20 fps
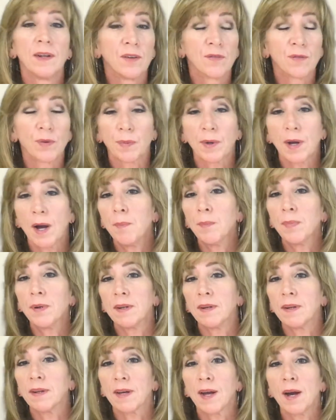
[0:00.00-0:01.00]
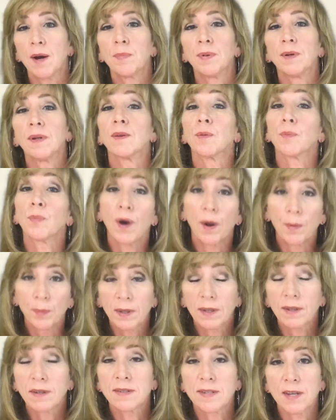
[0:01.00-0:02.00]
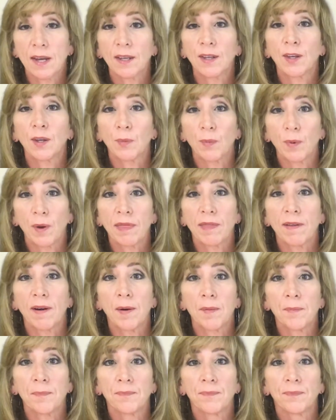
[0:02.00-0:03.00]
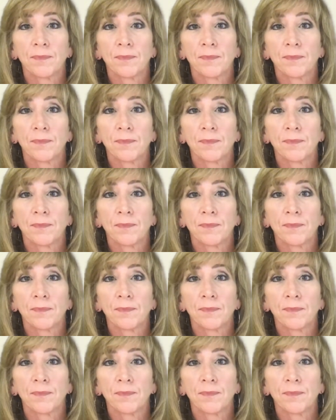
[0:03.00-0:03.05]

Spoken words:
from company to company, they're probably going to take you with them.